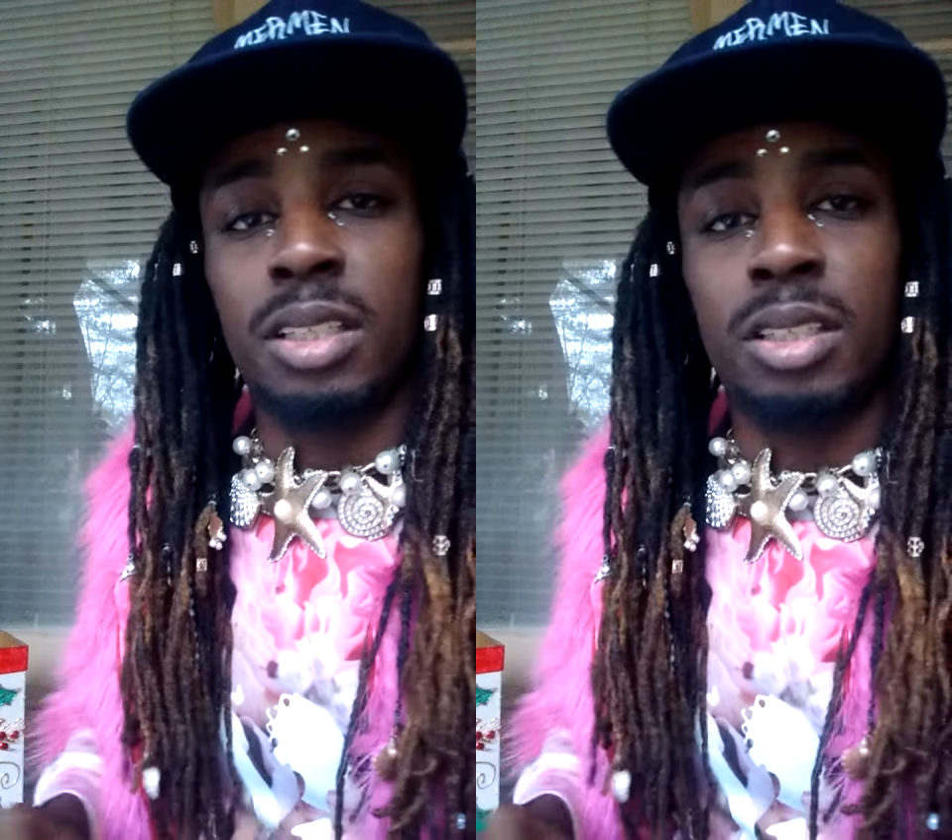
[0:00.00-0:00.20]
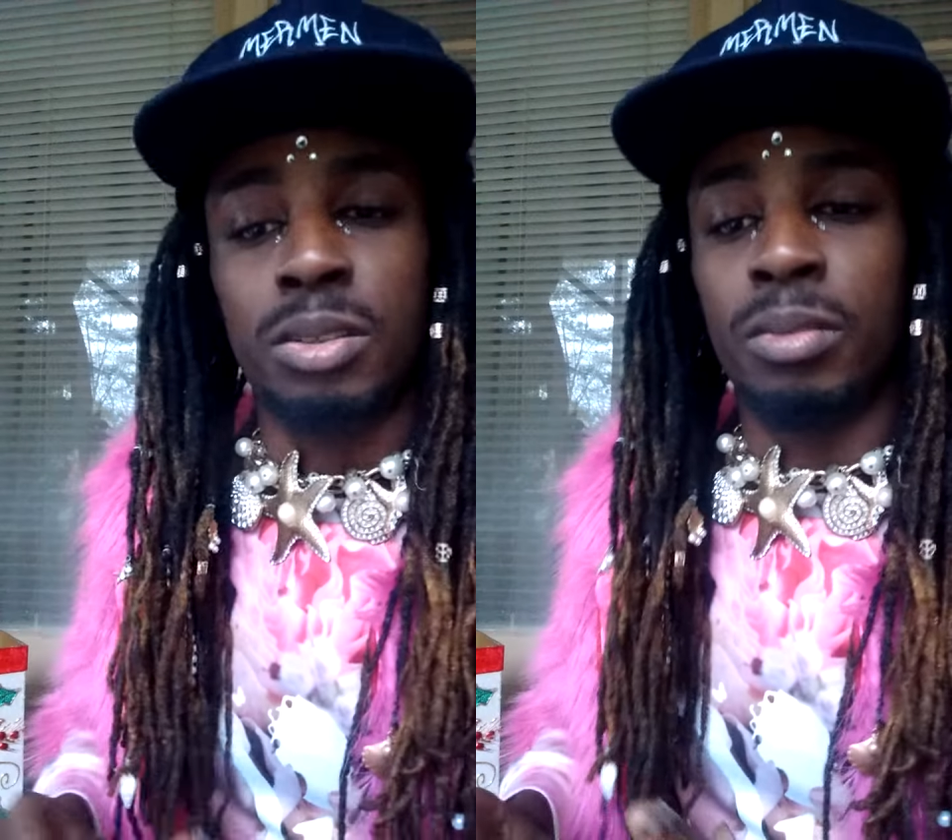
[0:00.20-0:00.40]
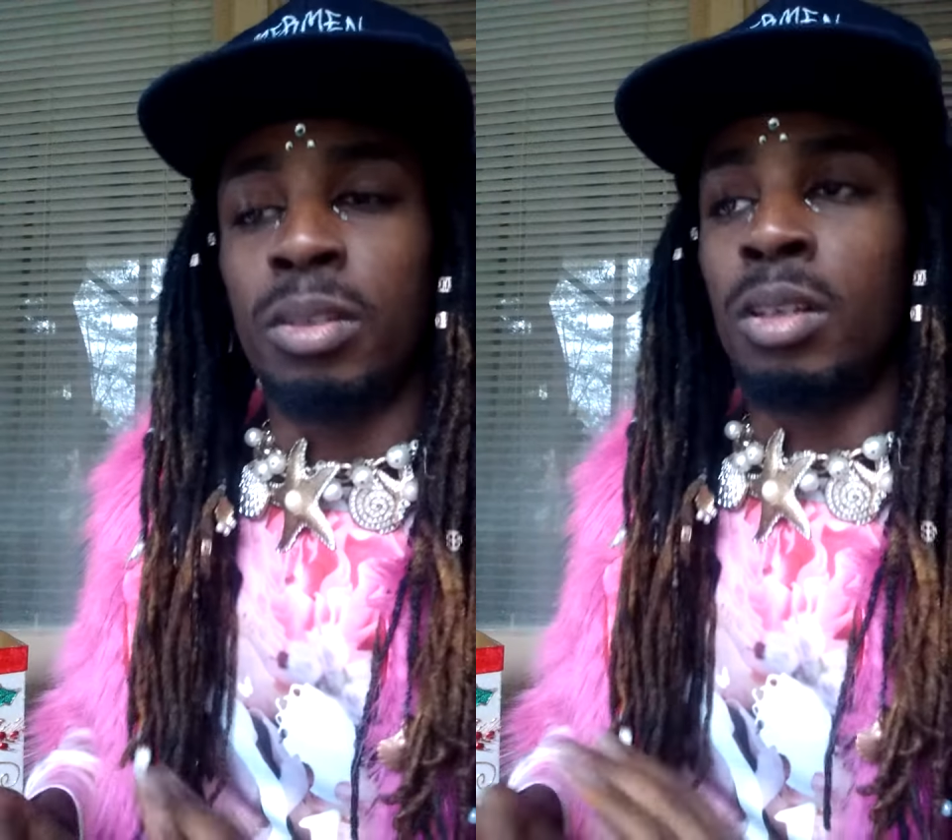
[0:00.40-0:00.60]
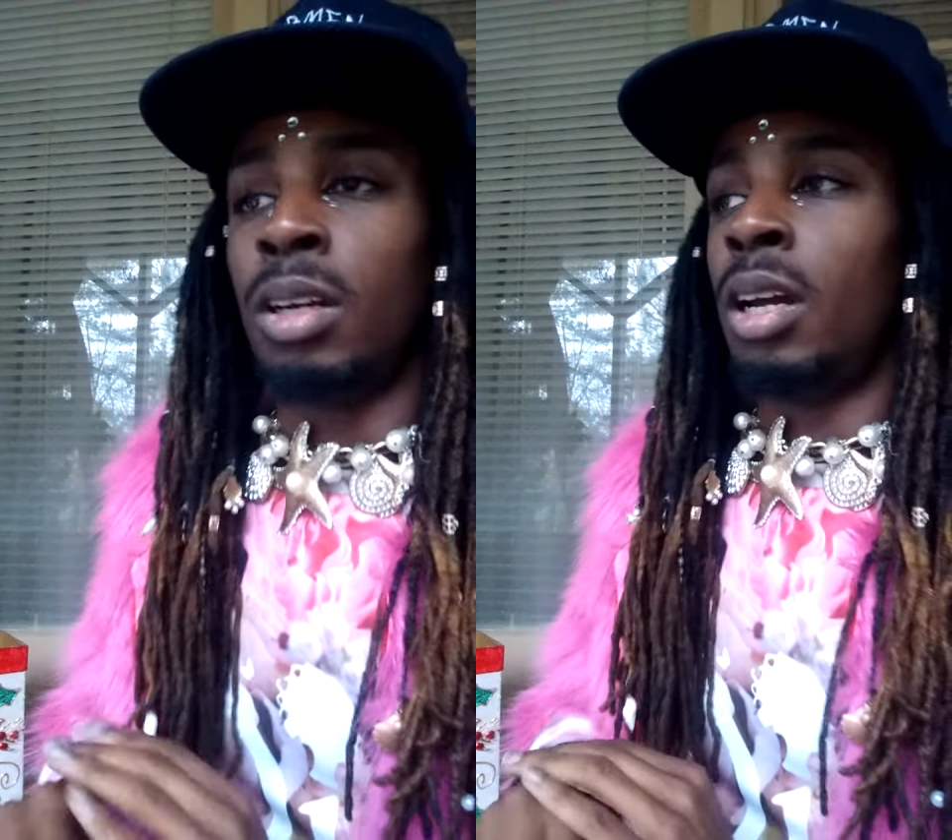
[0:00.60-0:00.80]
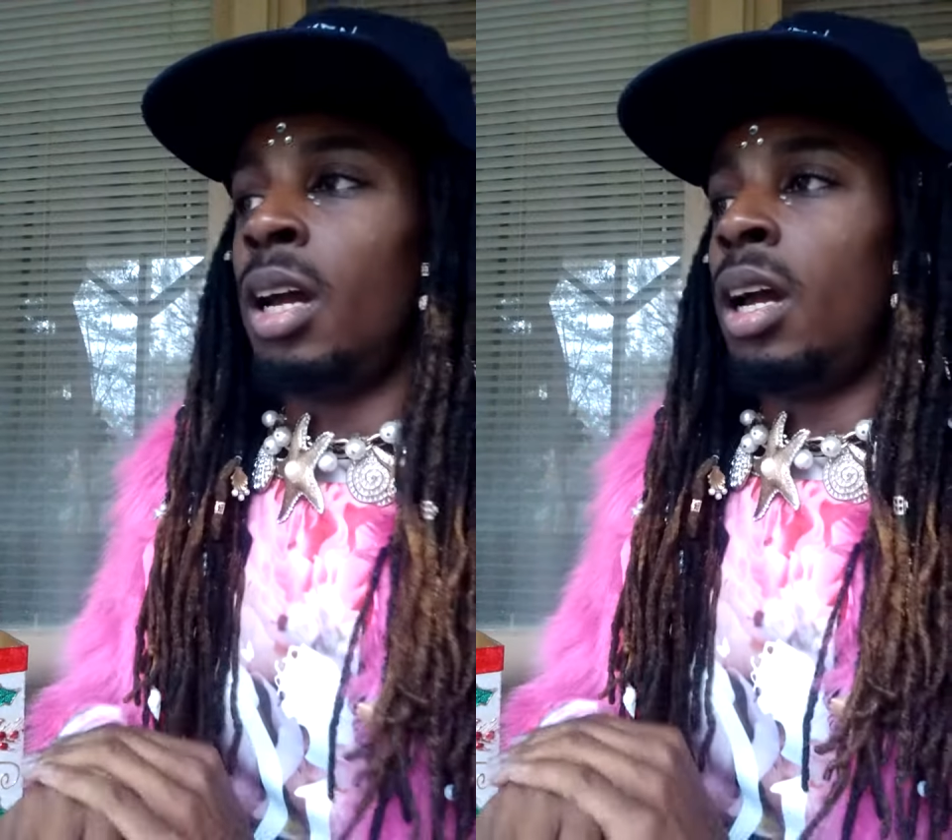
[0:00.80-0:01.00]
too.
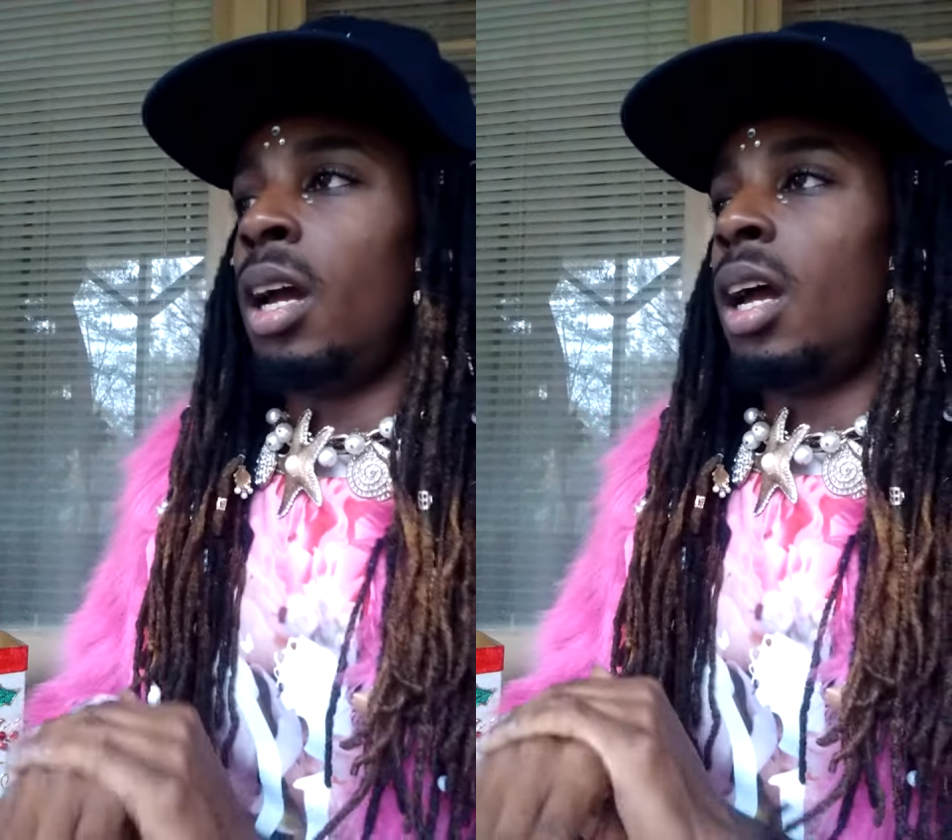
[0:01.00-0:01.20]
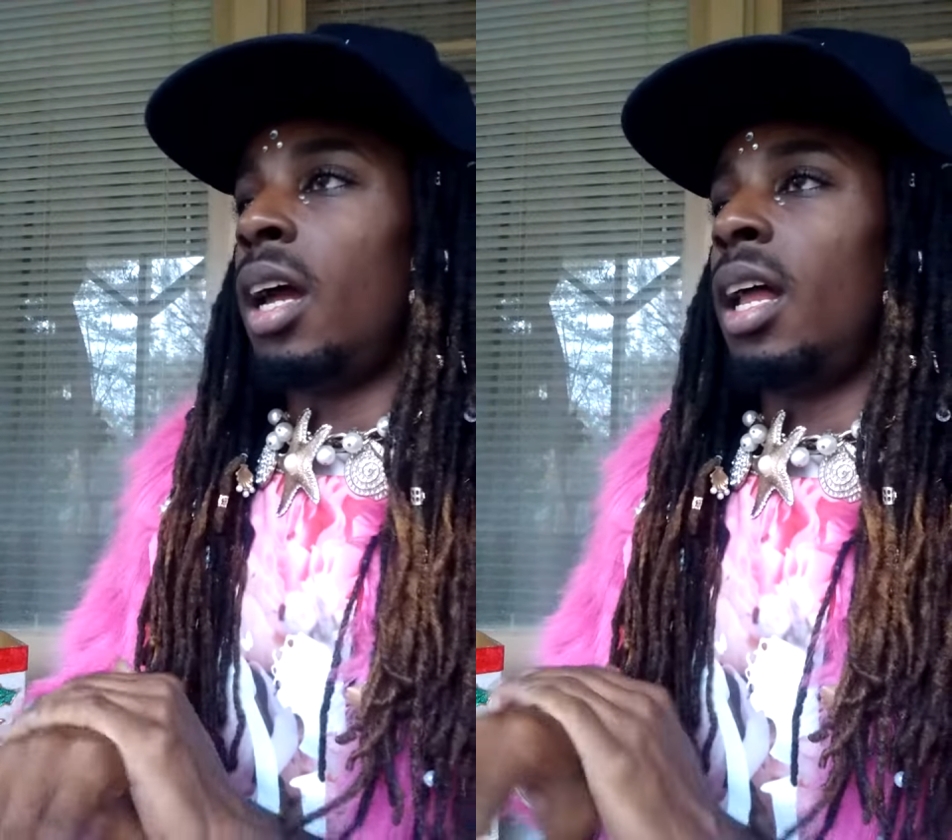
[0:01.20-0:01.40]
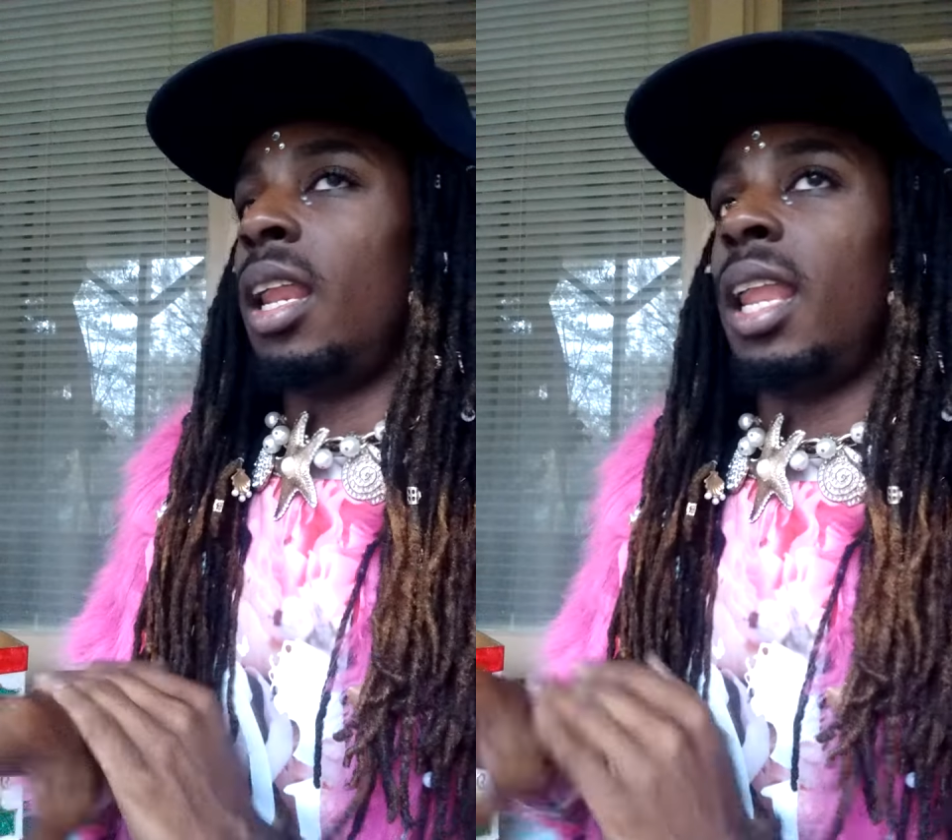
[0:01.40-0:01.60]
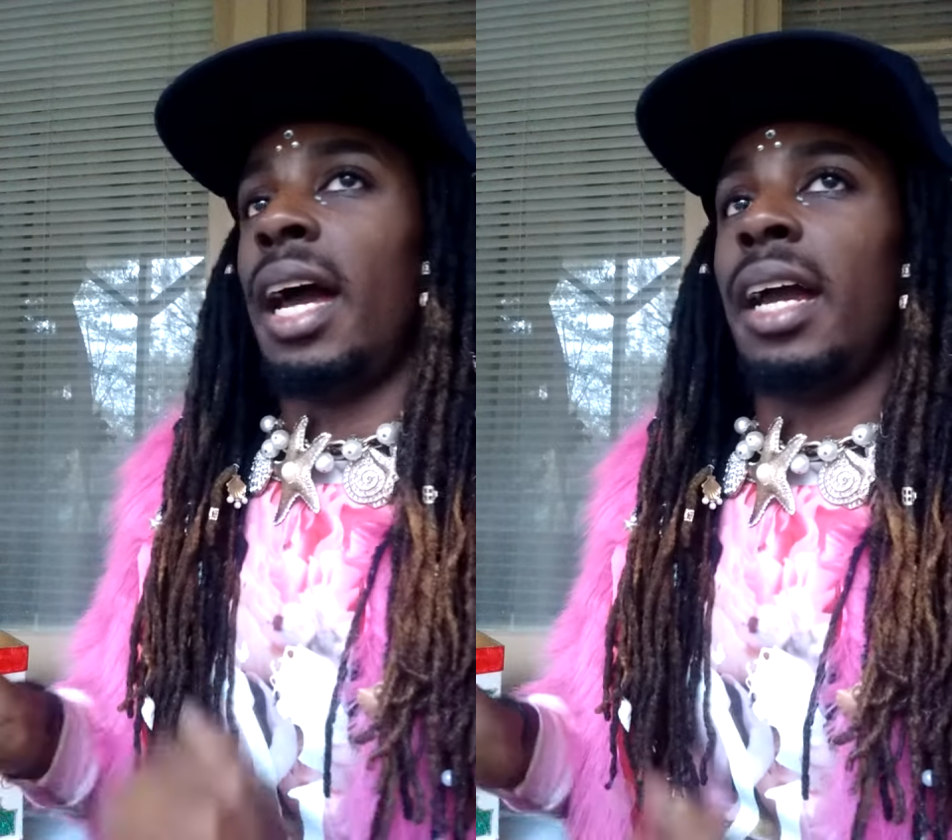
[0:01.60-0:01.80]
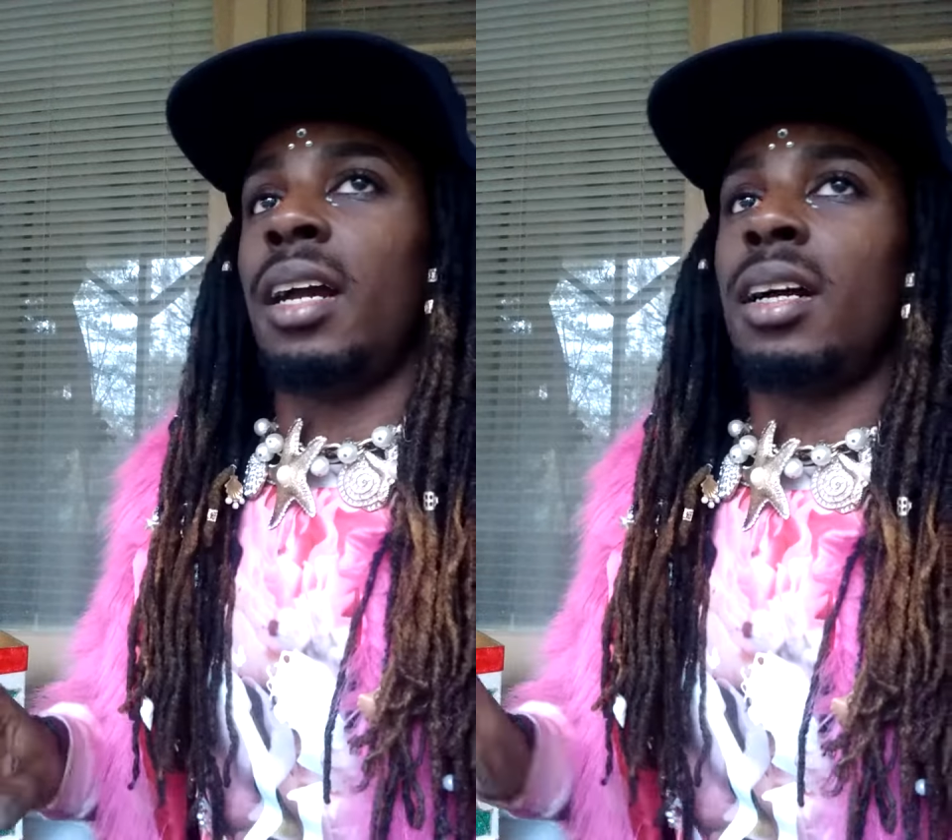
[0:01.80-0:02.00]

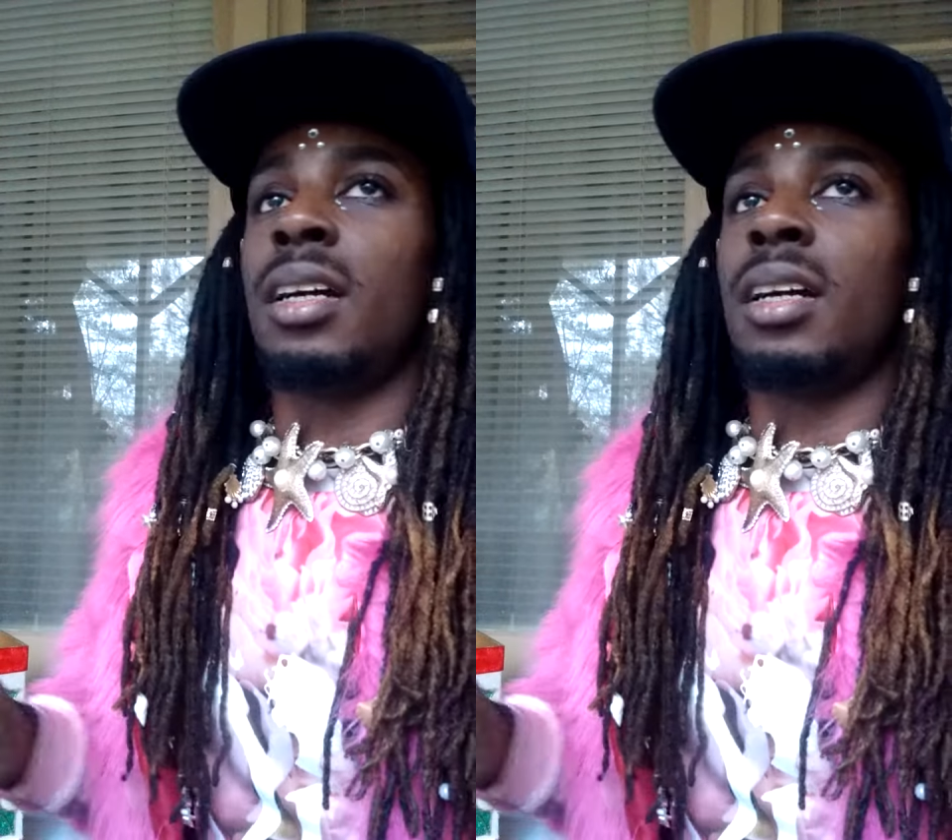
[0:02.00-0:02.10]
Like,